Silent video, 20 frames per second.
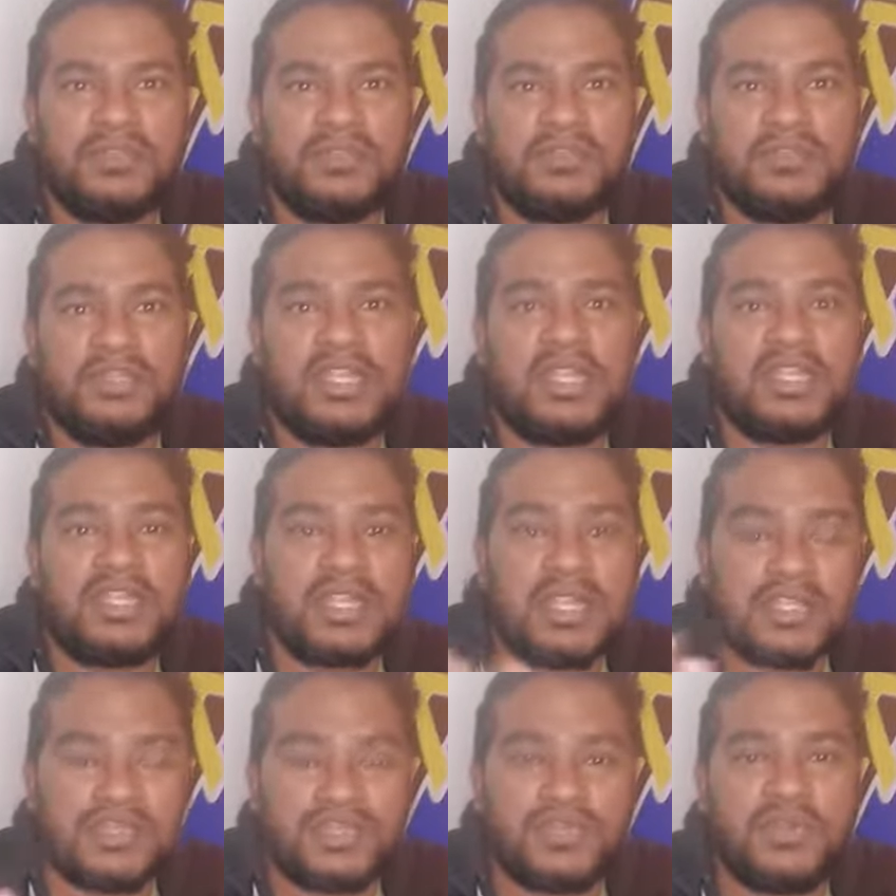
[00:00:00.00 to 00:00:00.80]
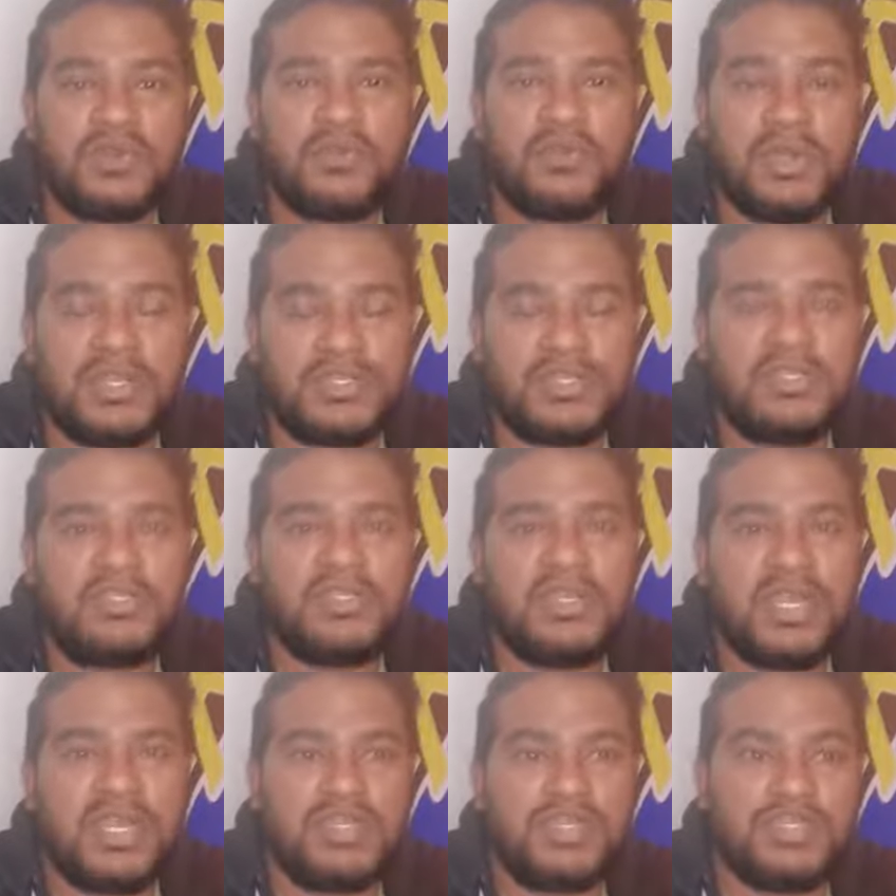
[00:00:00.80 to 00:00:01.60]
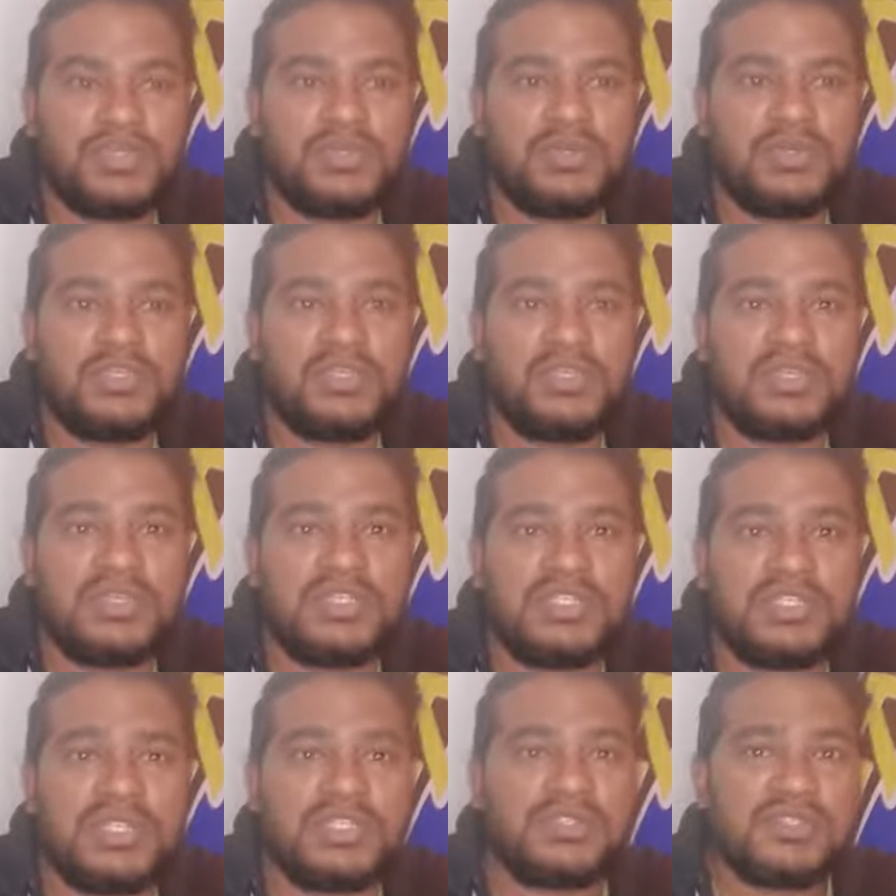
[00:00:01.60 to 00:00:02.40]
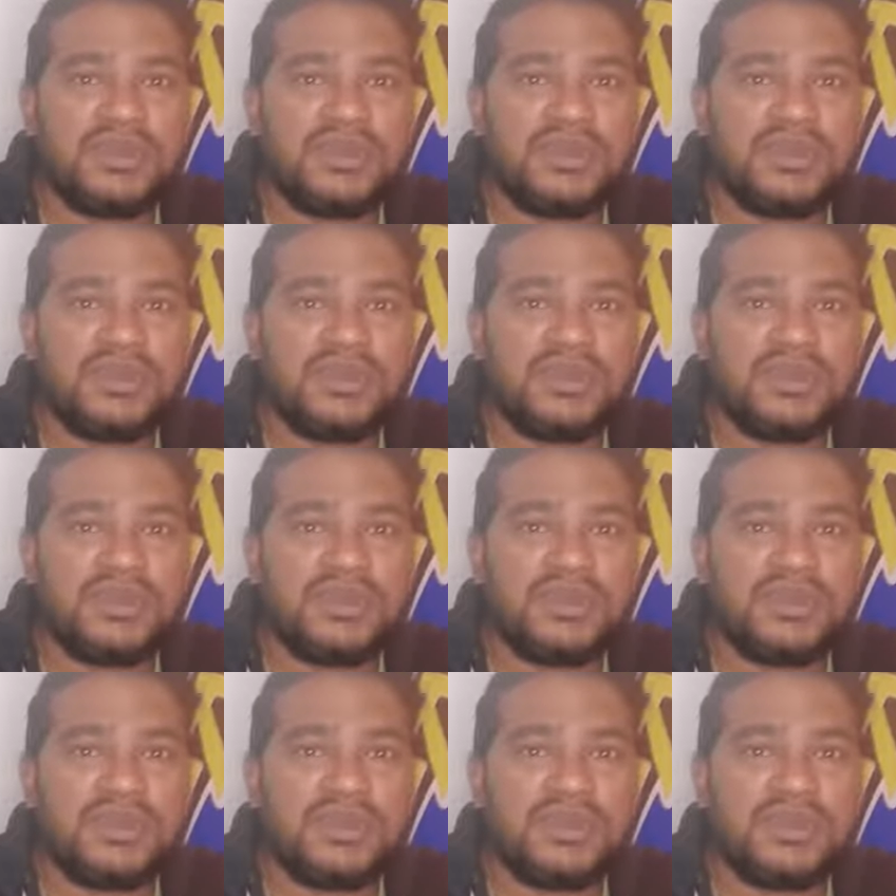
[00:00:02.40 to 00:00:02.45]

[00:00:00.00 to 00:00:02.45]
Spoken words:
letting us know what you guys do on your track.